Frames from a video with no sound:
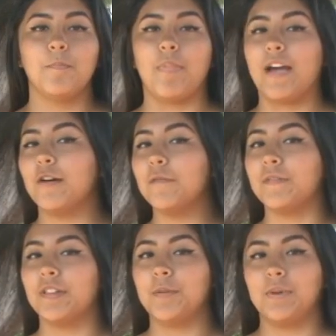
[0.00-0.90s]
Bio
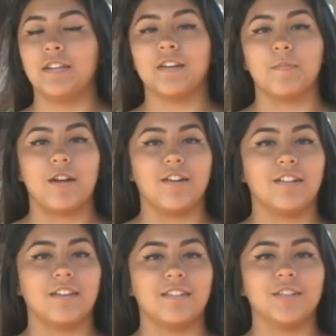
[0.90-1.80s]
Philippine
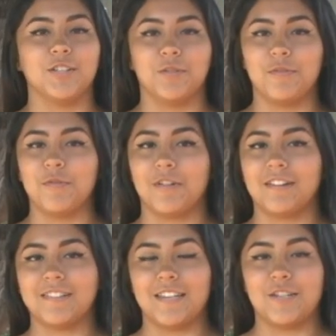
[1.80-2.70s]
American Youth
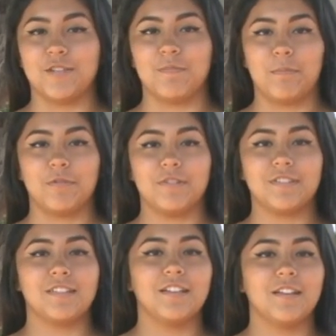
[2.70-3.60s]
Organization
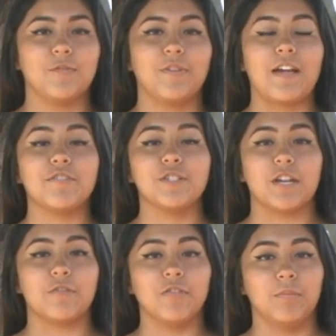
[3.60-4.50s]
members, we have a
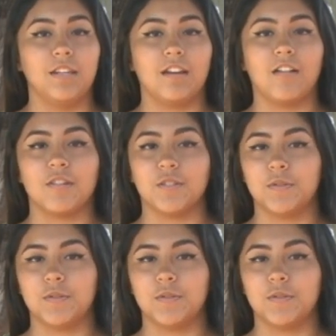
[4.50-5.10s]
general meeting on